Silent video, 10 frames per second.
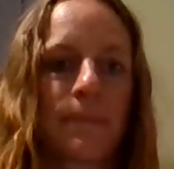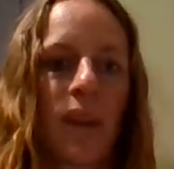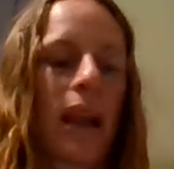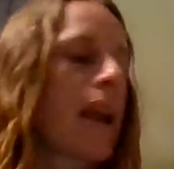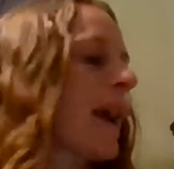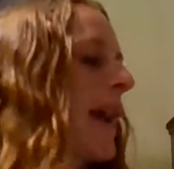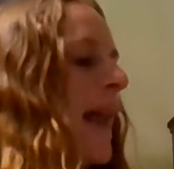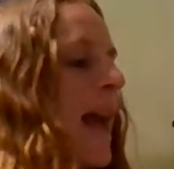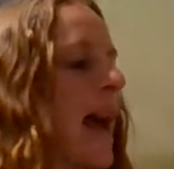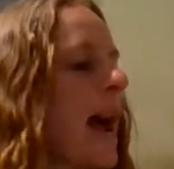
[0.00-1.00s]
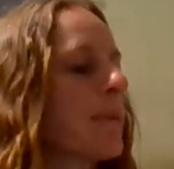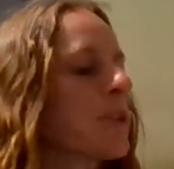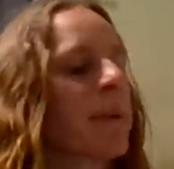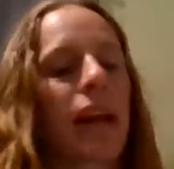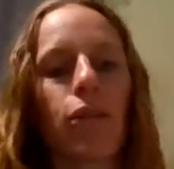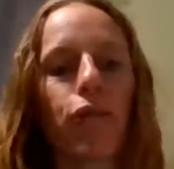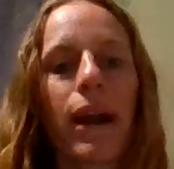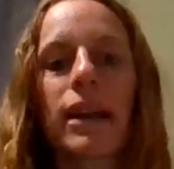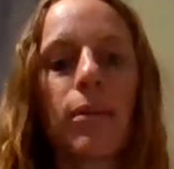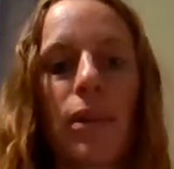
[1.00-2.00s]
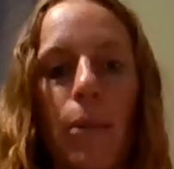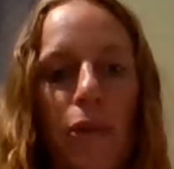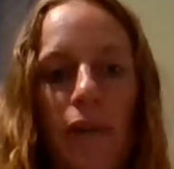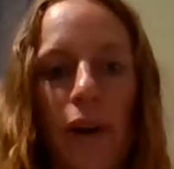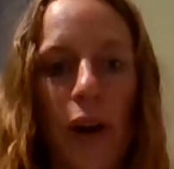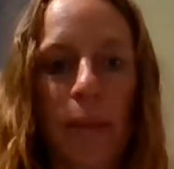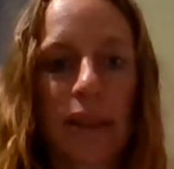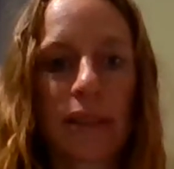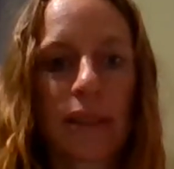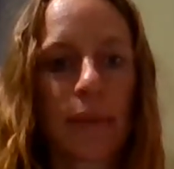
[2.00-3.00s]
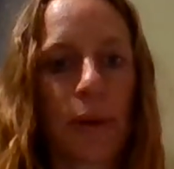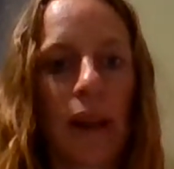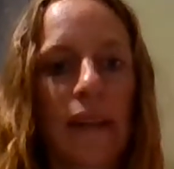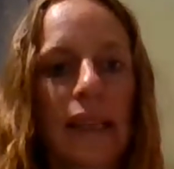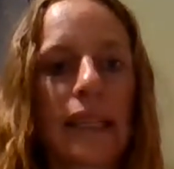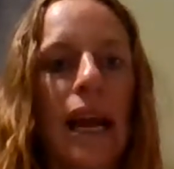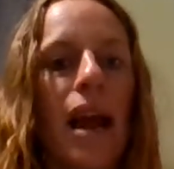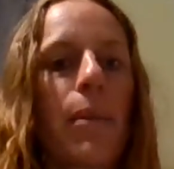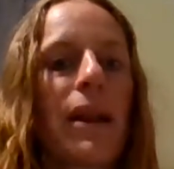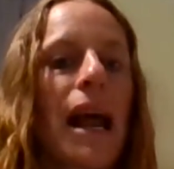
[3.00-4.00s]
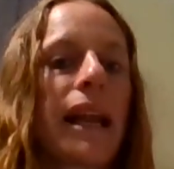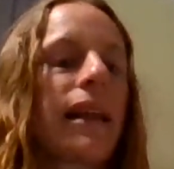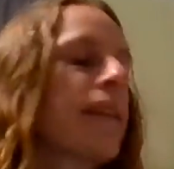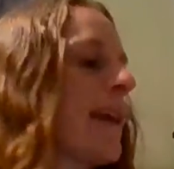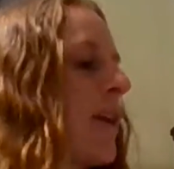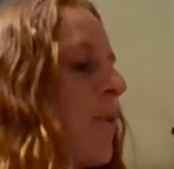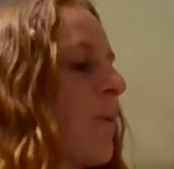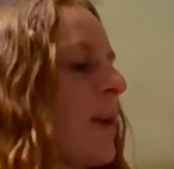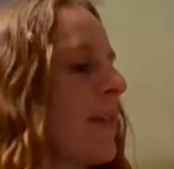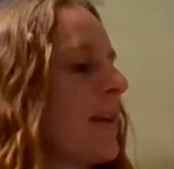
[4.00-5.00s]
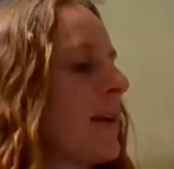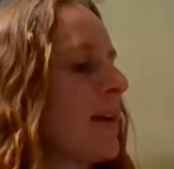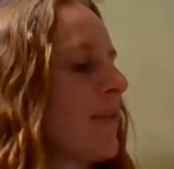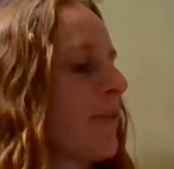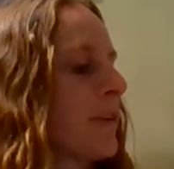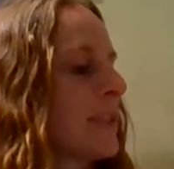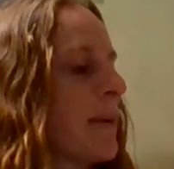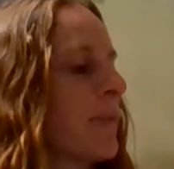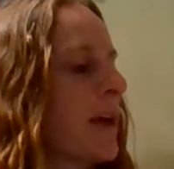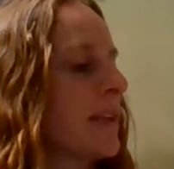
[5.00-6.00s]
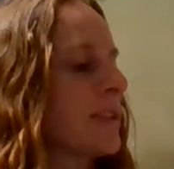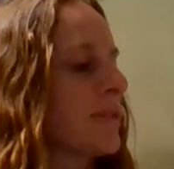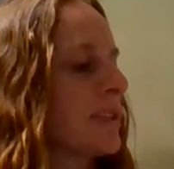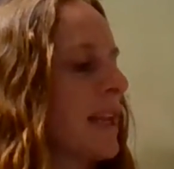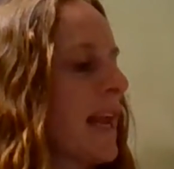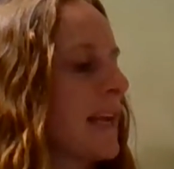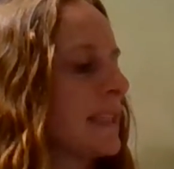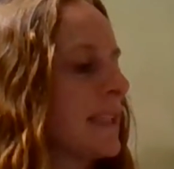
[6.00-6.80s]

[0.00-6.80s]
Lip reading: Okay, again, I'm just picking a random number of carbons to put on these, but anything with, for example, esters that has